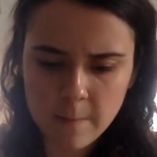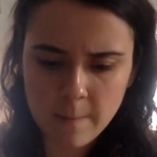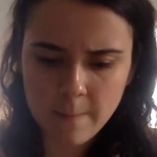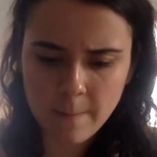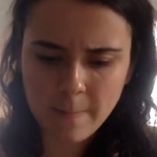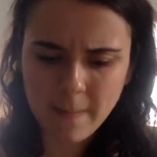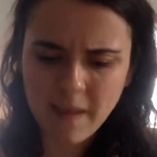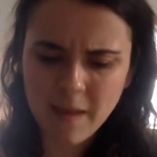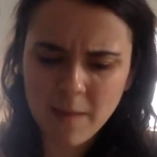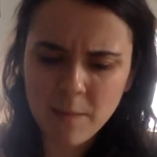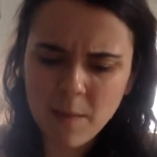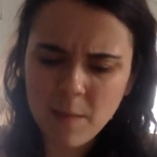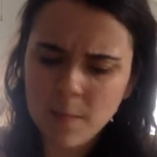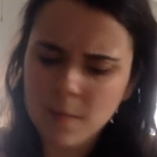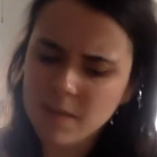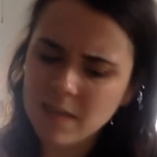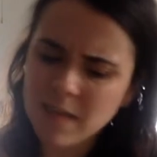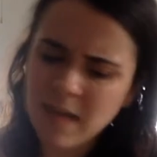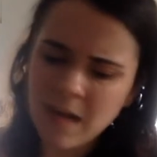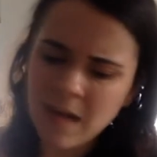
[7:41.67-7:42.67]
I unbuttoned
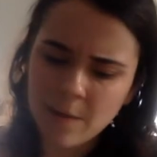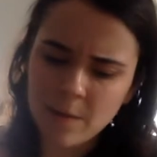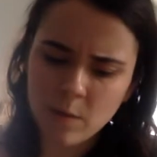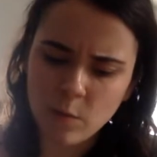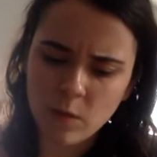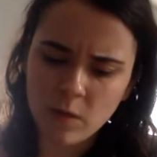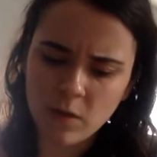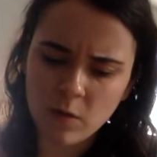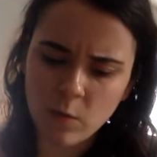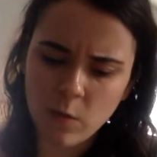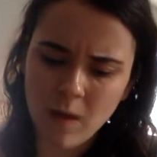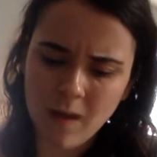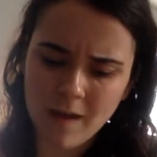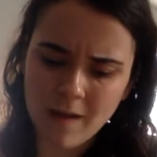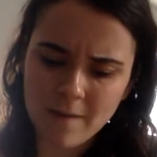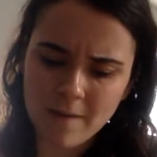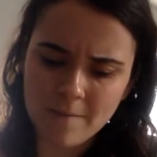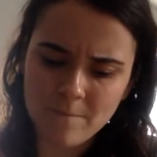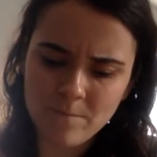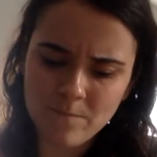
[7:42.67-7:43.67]
the top and wondered
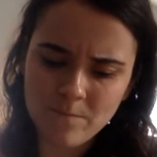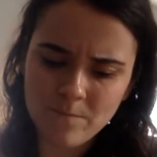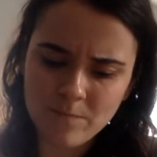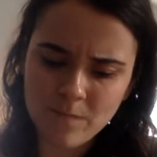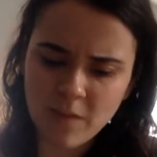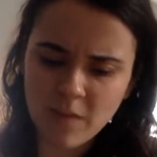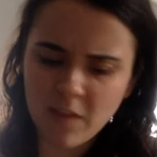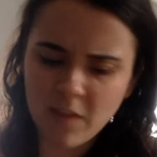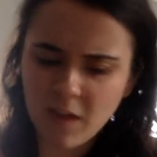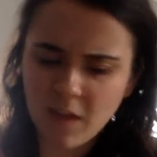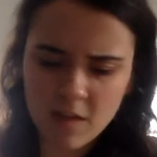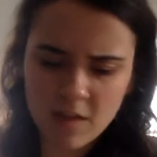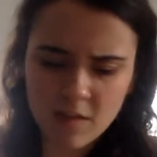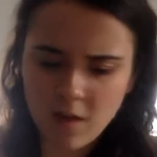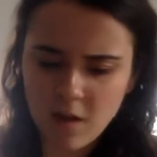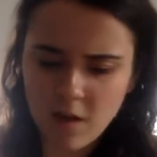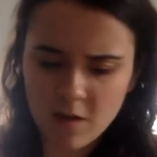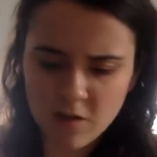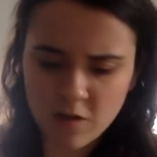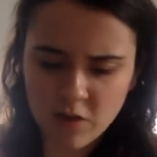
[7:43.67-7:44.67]
why. Nothing I
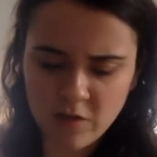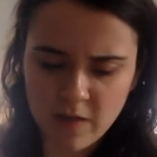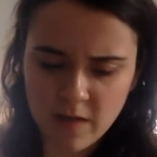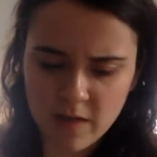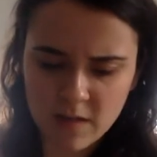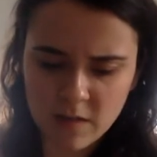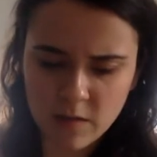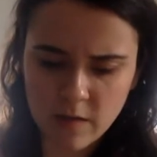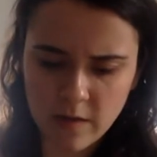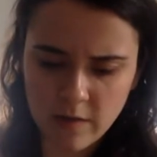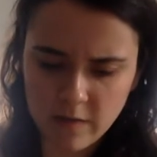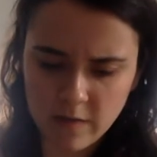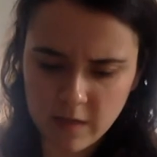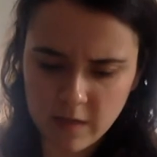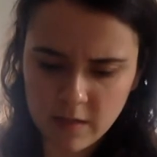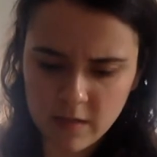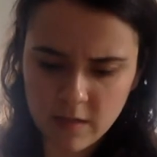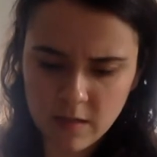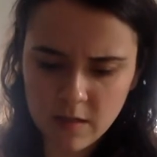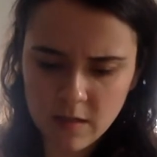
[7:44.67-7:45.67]
saw should have made it so heavy.
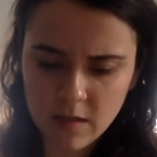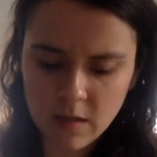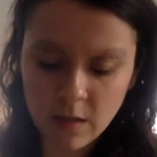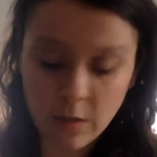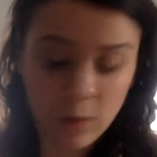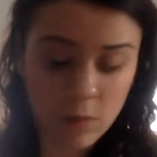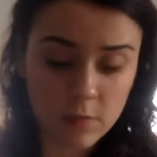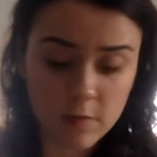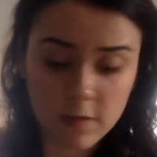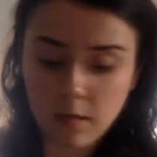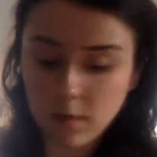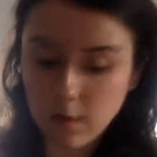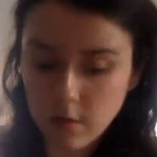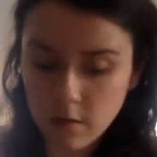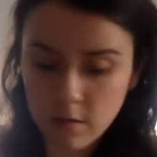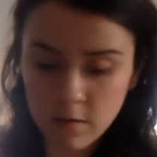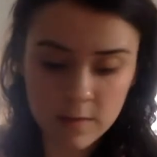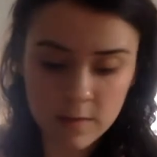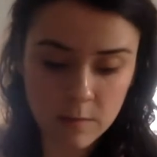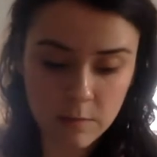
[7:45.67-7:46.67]
There were only
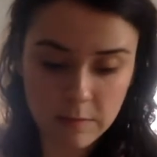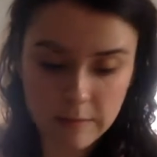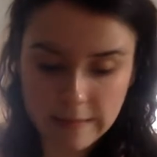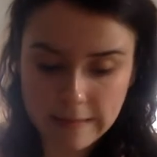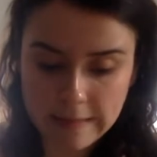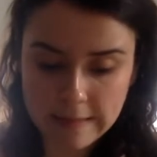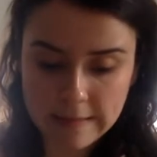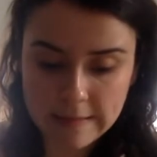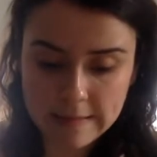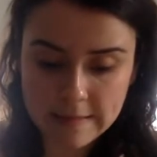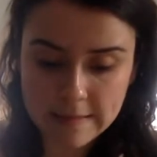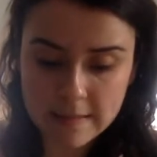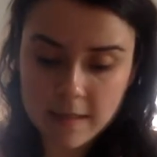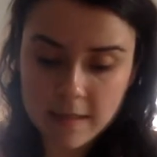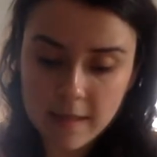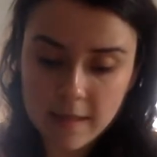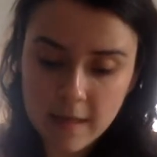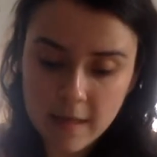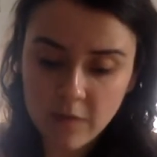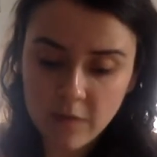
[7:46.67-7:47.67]
clothes and blankets,
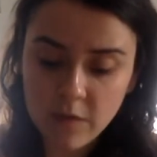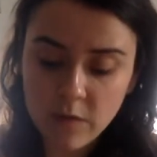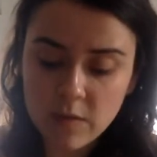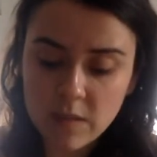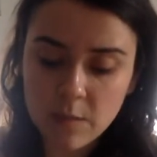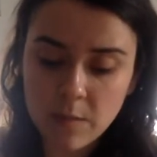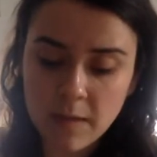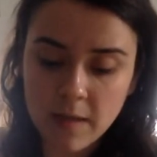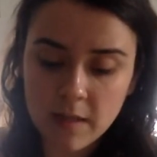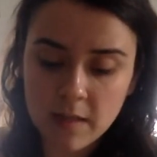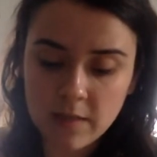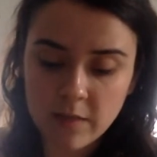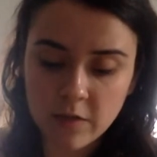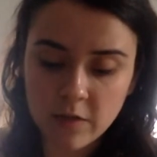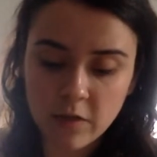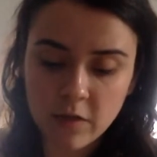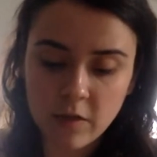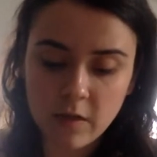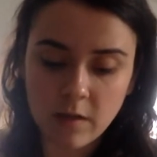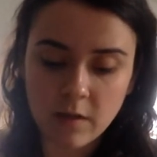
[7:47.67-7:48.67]
and a few tin pans for
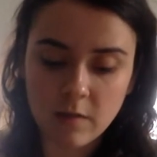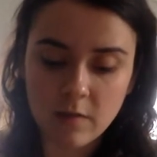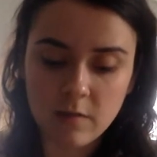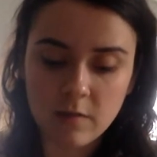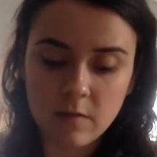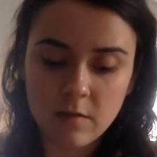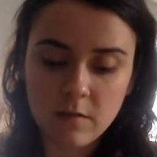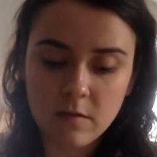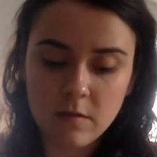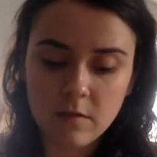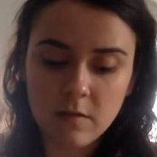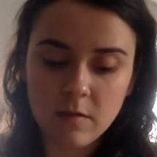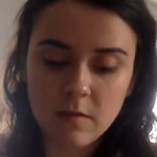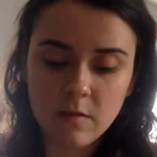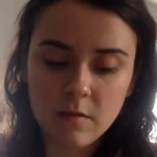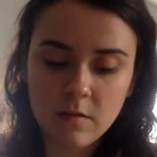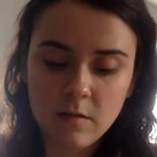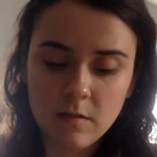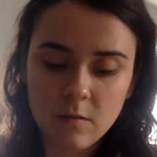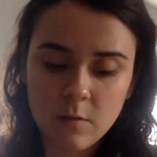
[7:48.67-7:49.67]
cooking.
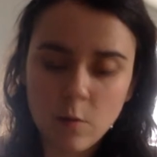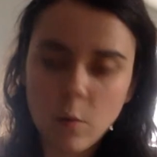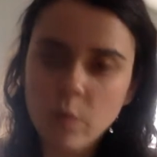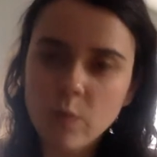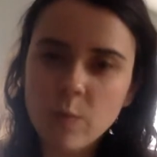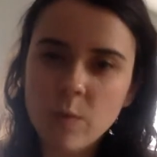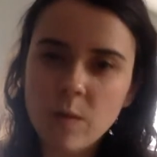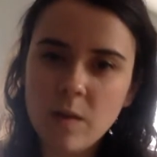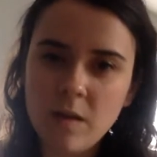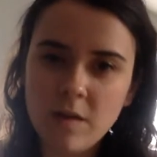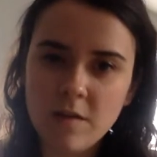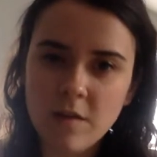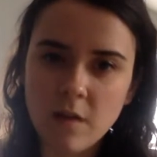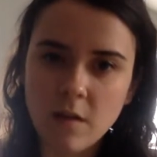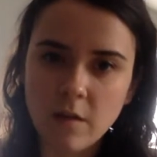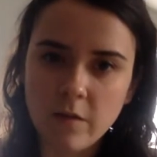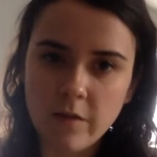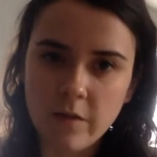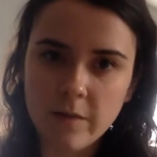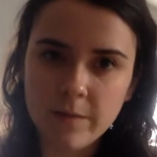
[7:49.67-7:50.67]
What was beneath
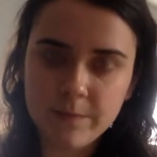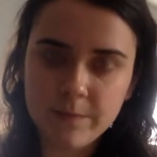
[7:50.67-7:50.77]
all of it?